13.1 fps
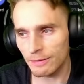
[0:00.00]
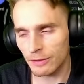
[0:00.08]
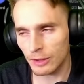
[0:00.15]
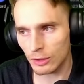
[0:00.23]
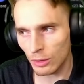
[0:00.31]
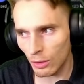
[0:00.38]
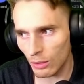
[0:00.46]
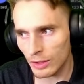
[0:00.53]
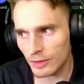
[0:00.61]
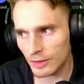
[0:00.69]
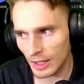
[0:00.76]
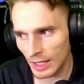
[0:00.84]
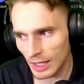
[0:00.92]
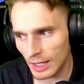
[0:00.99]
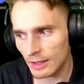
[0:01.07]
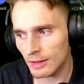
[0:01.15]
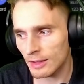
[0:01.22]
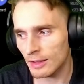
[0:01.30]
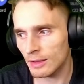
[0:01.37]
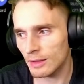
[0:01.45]
the goal is to hit
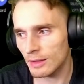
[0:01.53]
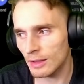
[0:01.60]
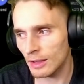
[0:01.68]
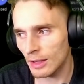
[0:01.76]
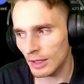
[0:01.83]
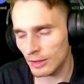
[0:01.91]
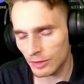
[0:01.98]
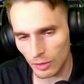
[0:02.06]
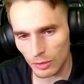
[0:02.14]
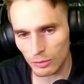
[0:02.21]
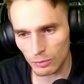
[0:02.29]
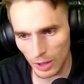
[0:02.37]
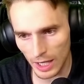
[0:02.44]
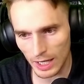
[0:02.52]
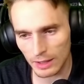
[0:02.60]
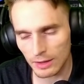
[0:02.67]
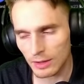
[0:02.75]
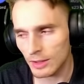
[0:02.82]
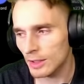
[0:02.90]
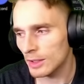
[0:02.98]
a certain
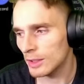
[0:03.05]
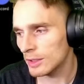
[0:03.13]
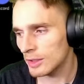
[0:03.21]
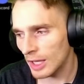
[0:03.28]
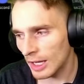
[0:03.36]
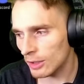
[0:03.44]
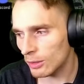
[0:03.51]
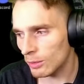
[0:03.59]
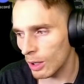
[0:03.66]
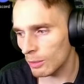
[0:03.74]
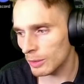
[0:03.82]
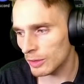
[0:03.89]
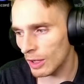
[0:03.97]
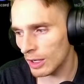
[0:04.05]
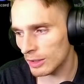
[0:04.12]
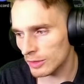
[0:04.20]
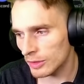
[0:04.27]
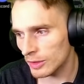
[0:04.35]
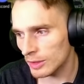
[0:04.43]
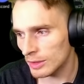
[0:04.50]
rank, can't go wrong with
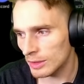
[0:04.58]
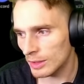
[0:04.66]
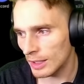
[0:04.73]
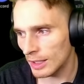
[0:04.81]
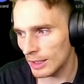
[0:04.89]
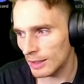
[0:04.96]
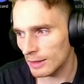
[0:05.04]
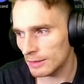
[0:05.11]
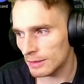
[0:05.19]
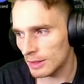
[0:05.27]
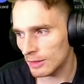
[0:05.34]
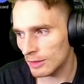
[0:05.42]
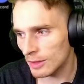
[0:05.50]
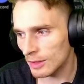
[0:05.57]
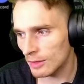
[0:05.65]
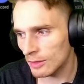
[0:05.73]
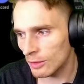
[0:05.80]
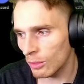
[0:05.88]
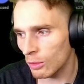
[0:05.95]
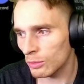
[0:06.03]
Nocturne. He's
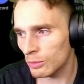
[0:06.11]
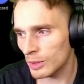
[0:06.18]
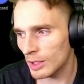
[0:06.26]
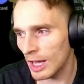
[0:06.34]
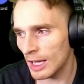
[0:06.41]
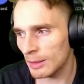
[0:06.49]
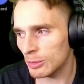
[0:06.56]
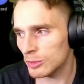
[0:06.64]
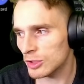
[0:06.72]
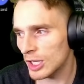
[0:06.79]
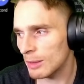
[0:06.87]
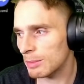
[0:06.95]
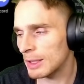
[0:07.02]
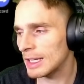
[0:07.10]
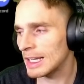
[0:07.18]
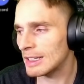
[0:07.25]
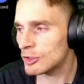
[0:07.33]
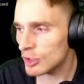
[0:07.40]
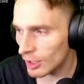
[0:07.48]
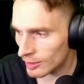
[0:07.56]
an old reliable champion. He
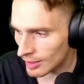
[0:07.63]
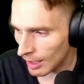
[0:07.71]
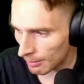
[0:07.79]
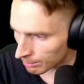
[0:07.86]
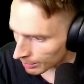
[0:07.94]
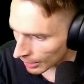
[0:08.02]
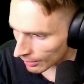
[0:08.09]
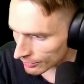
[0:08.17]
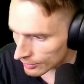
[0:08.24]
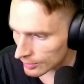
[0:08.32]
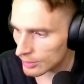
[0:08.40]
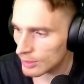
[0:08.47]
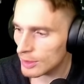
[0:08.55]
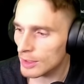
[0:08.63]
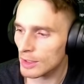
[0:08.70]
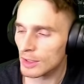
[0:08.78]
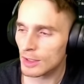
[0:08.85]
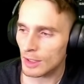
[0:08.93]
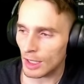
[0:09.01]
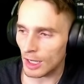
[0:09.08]
just got buffed.
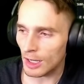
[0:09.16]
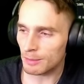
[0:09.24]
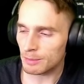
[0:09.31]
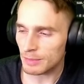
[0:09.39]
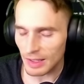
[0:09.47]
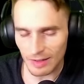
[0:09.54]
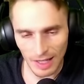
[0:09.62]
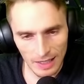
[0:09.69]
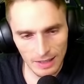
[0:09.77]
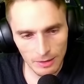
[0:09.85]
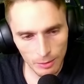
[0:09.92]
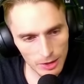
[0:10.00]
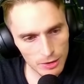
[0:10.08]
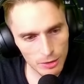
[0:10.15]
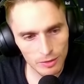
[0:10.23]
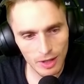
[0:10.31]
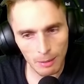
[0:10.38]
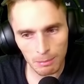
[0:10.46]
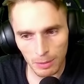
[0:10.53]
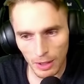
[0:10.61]
His AD ratios
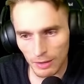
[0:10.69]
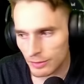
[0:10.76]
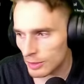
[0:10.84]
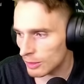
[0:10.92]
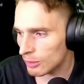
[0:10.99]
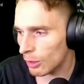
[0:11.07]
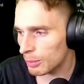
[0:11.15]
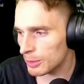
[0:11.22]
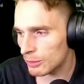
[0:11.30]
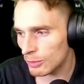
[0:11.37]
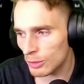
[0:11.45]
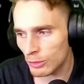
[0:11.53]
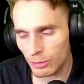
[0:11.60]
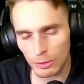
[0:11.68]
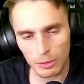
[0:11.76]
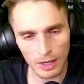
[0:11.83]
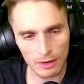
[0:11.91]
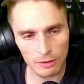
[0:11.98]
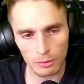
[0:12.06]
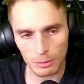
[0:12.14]
got buffed. Can you open your runes real quick?
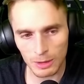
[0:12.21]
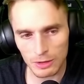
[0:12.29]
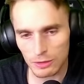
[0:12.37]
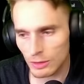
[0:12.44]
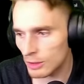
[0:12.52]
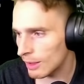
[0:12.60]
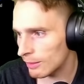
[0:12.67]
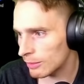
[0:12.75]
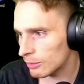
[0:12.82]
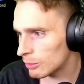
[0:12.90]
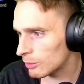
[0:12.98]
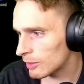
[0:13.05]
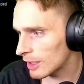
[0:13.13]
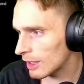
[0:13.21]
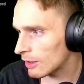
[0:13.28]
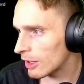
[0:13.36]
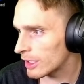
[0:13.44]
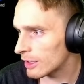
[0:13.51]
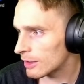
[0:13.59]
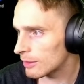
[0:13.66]
I just want to make sure that you have the runes that I
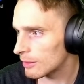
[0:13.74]
like.